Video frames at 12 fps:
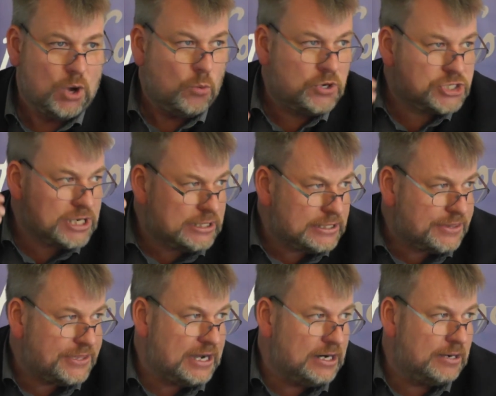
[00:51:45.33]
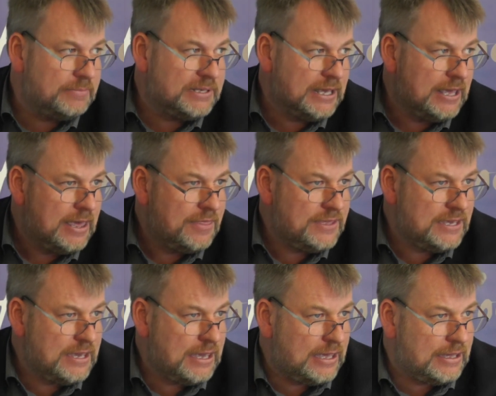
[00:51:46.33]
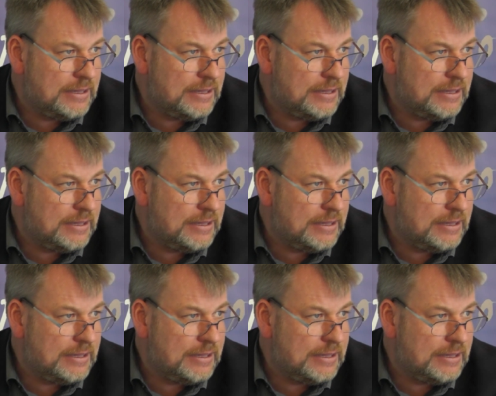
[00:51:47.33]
which are the army, the